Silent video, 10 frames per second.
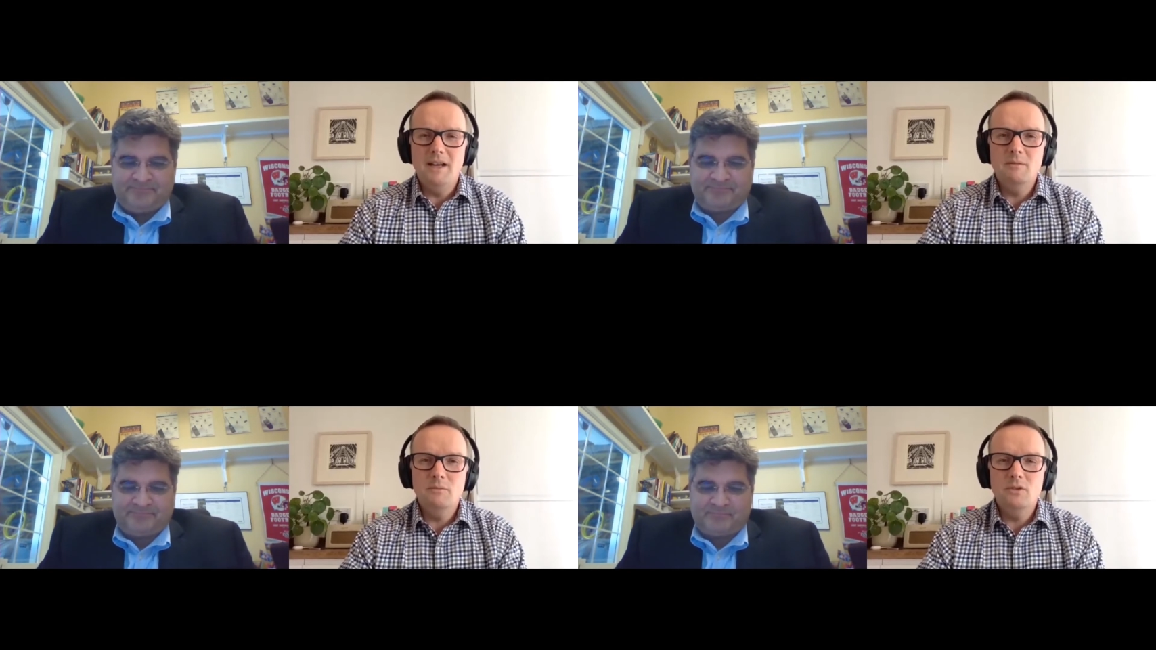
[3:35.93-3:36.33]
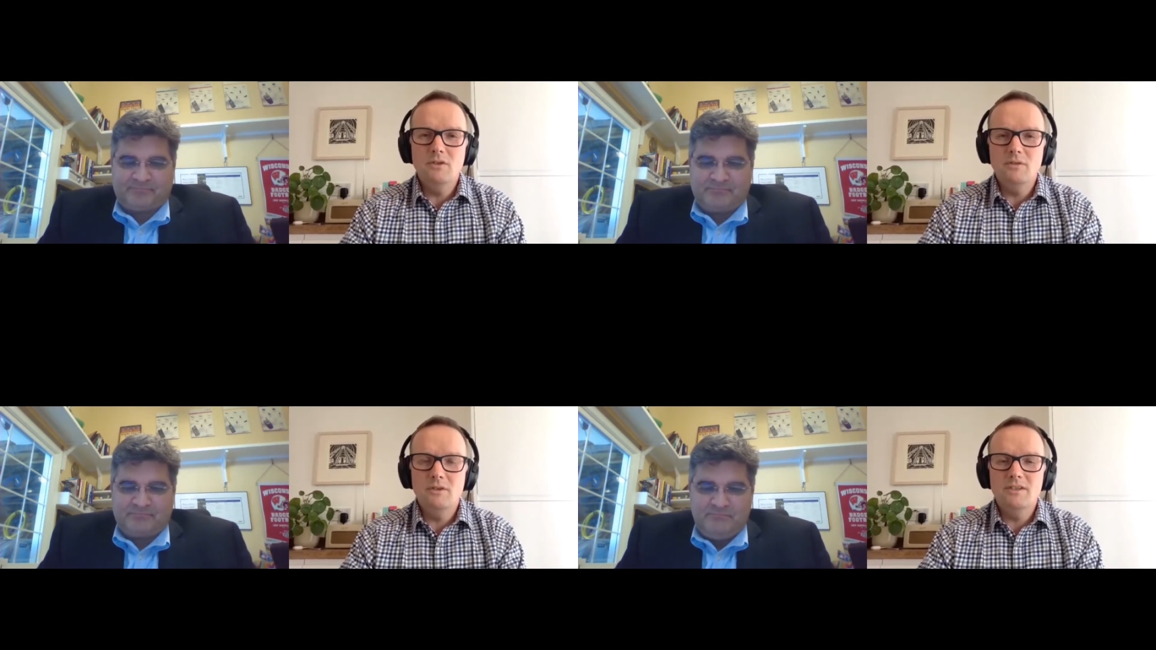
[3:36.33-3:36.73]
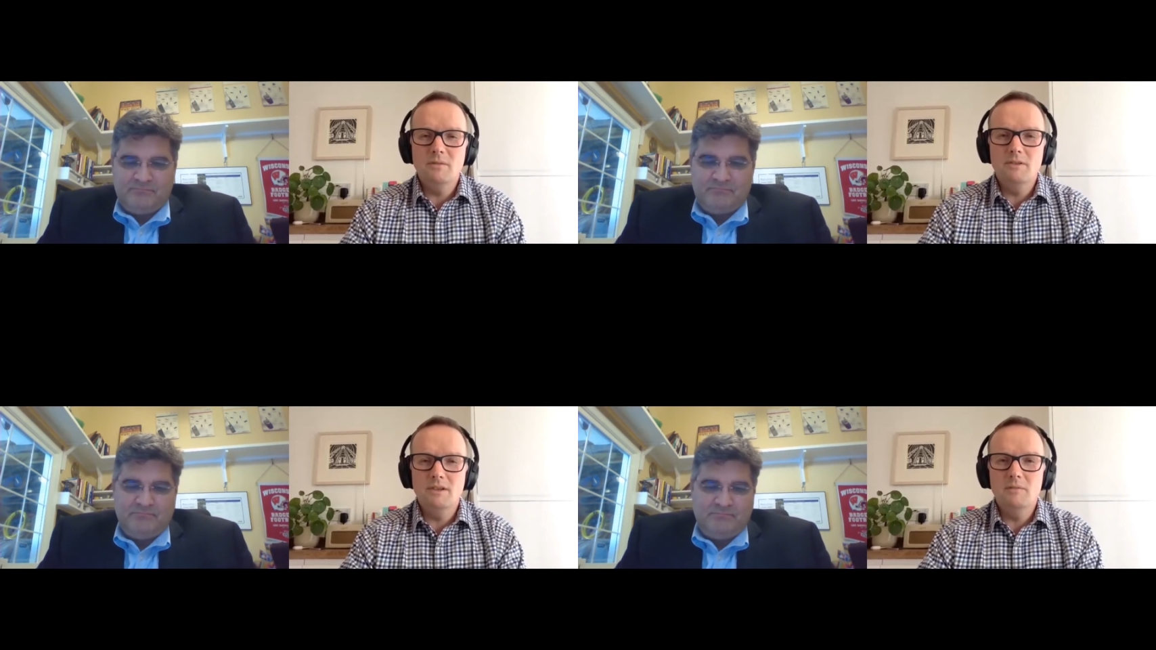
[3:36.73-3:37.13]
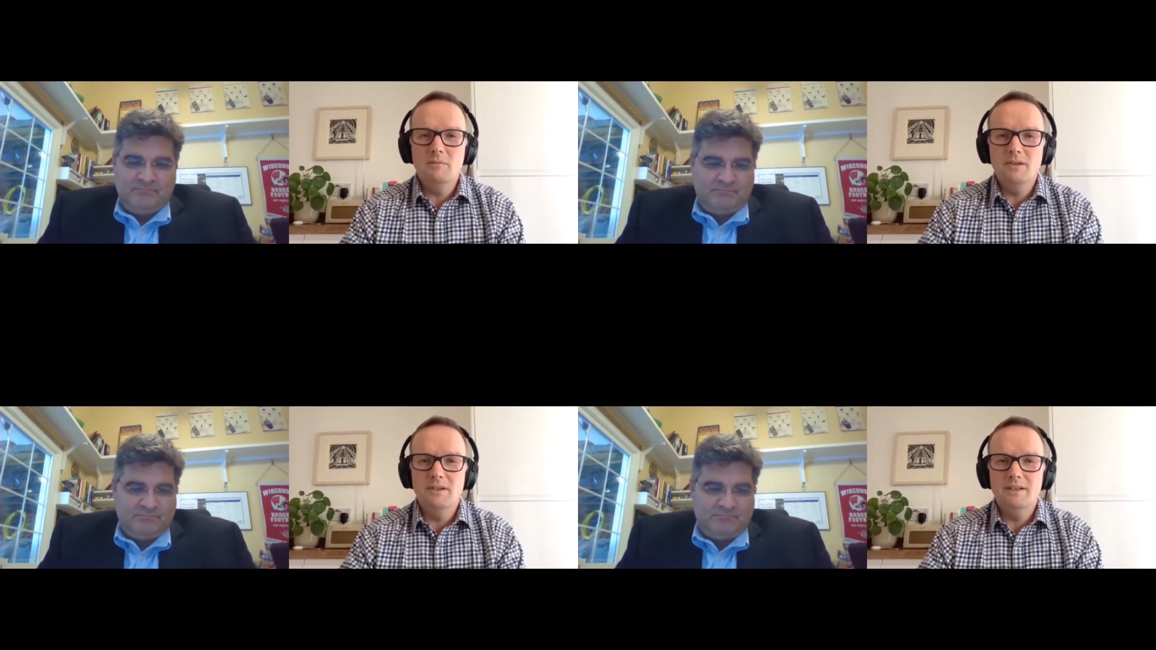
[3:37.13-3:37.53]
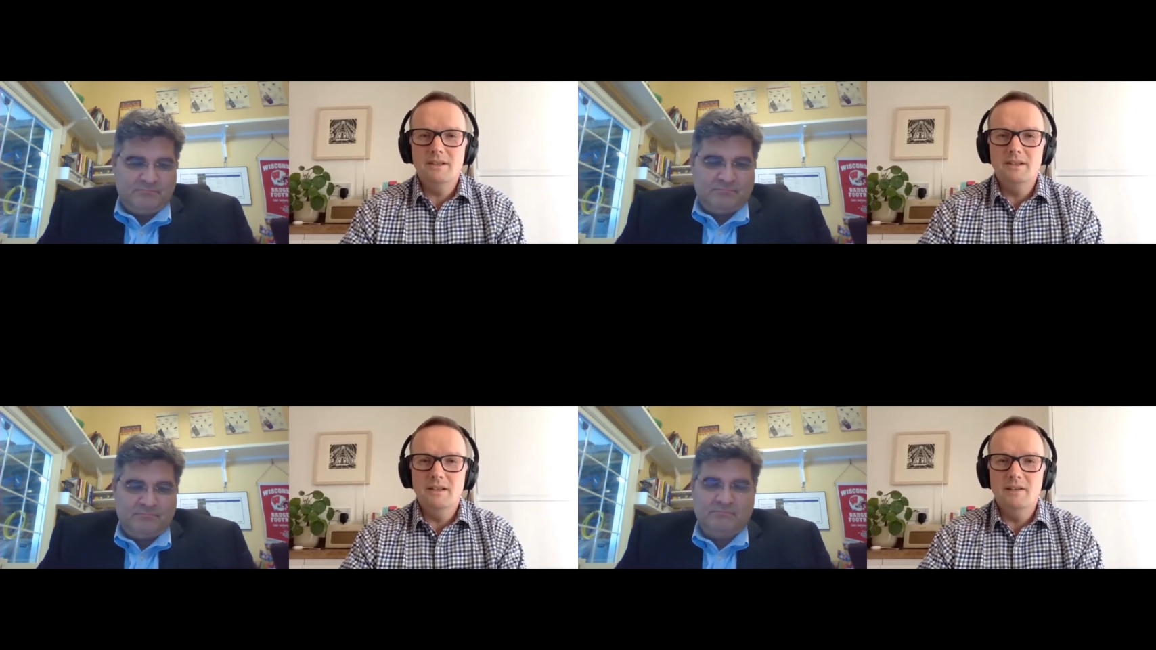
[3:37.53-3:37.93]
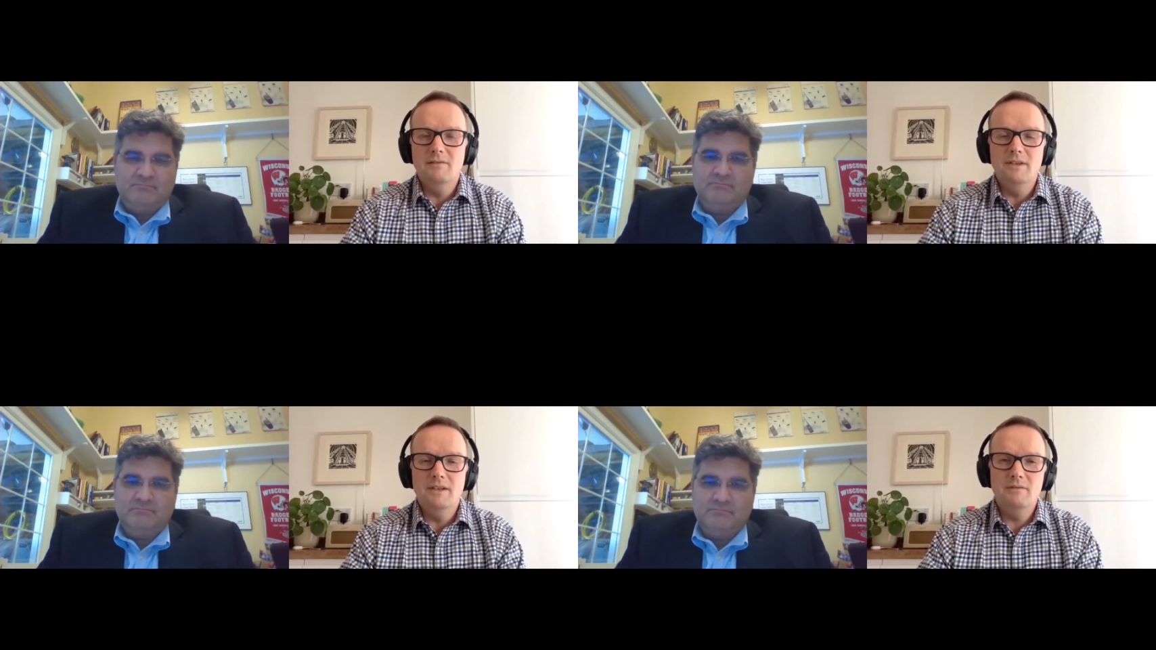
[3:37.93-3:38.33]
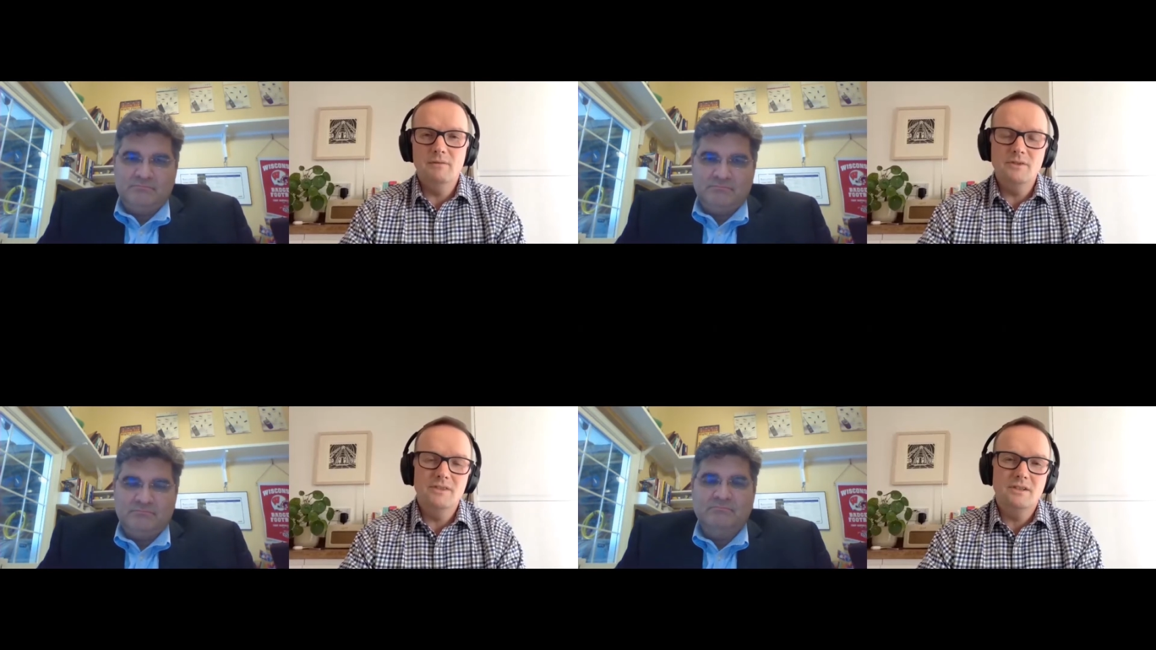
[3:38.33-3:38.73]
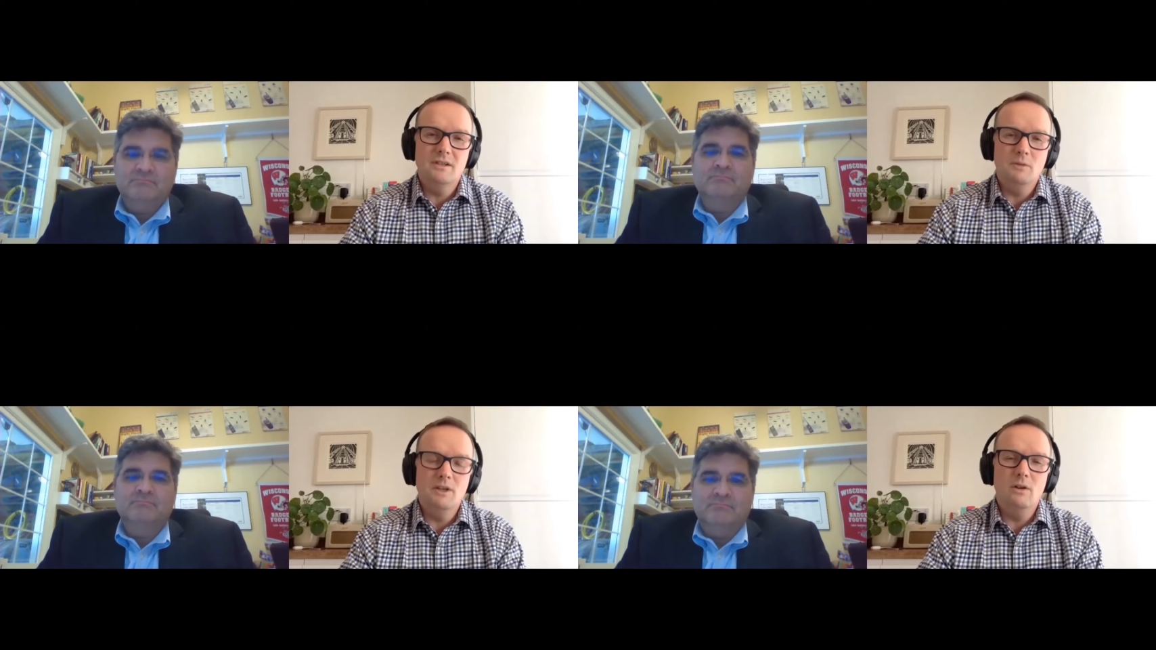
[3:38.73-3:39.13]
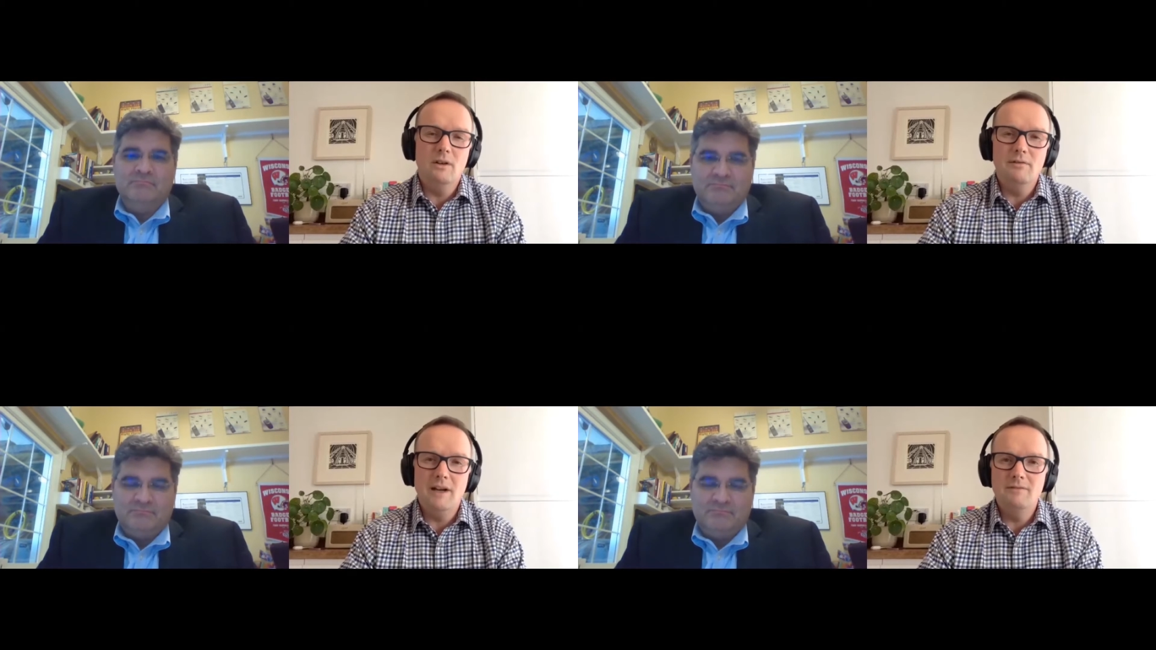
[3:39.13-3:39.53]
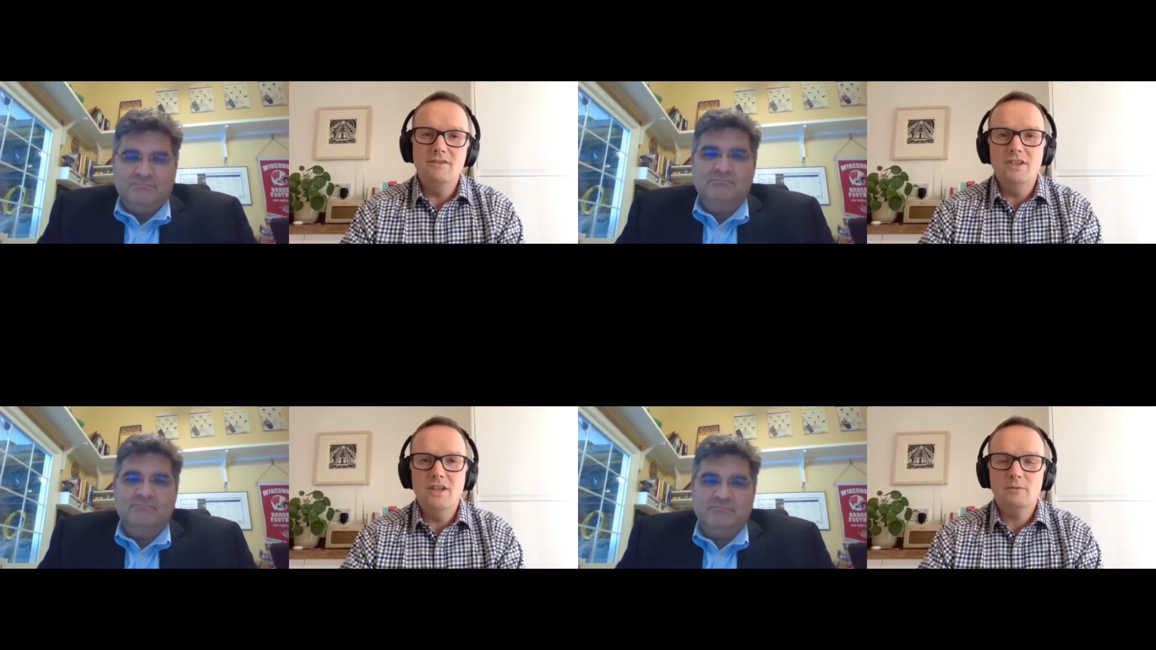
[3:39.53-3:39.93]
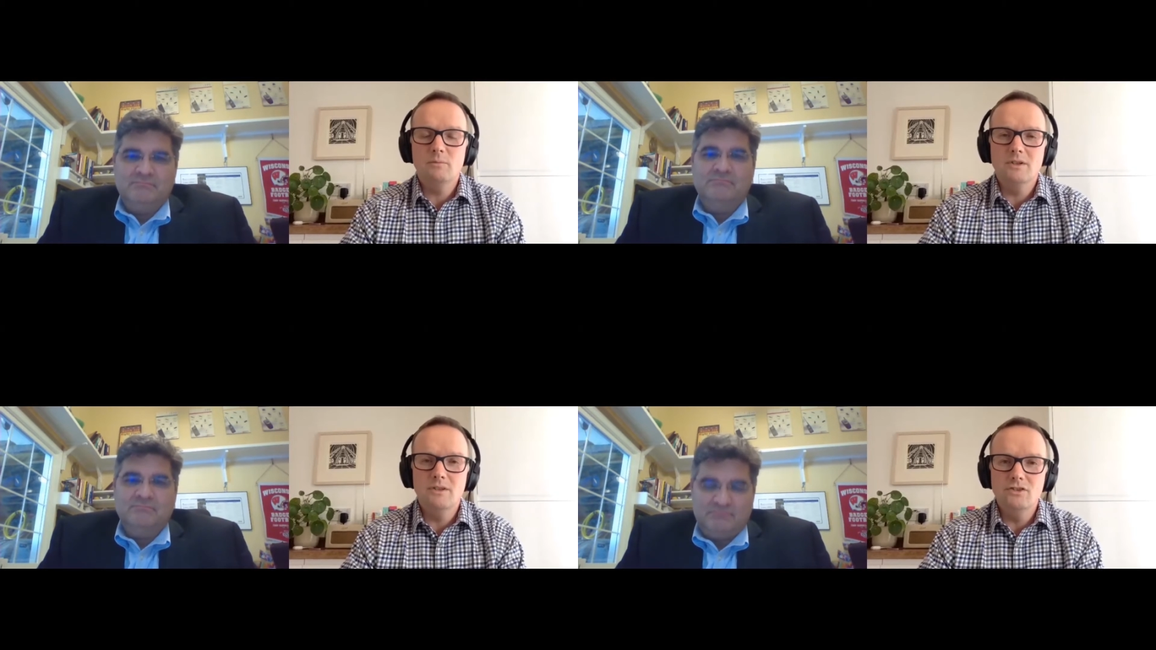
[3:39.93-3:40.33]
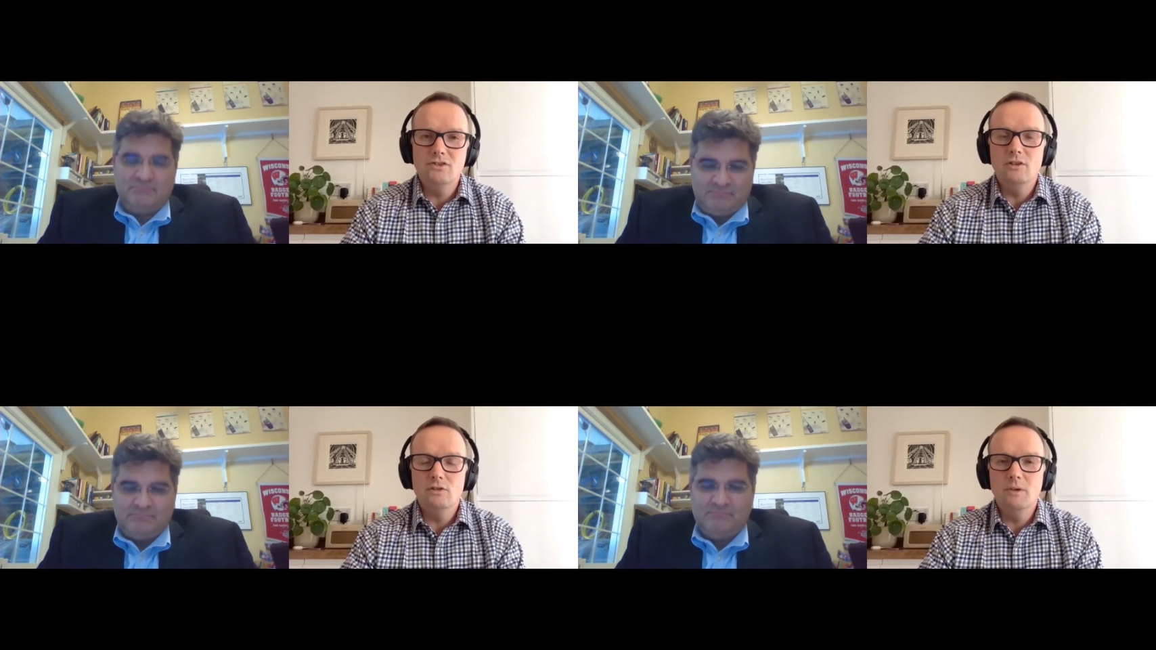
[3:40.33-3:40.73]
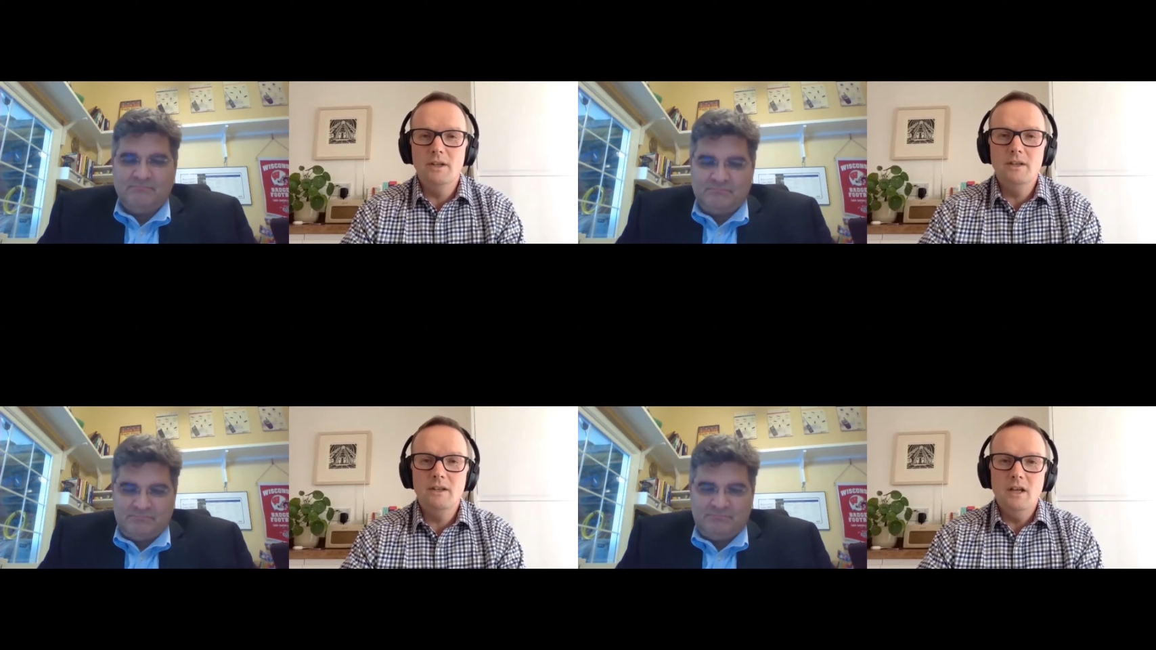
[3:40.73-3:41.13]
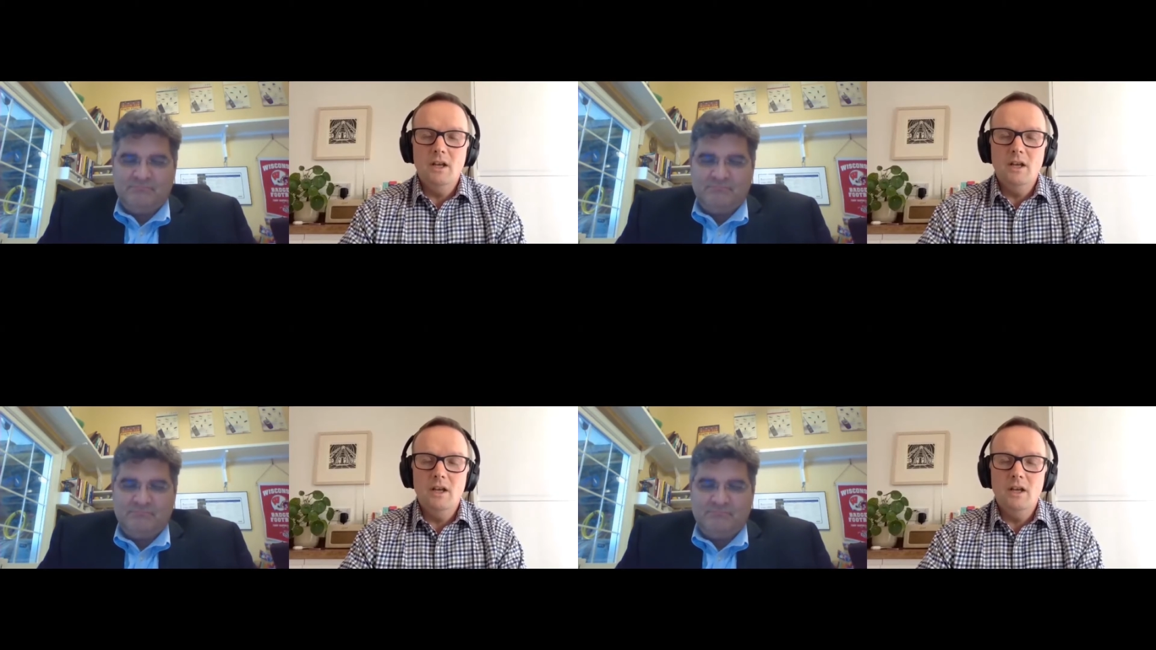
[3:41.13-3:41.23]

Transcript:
Speaker 1: them you can create something completely innovative which is a we call a 5g network digital twin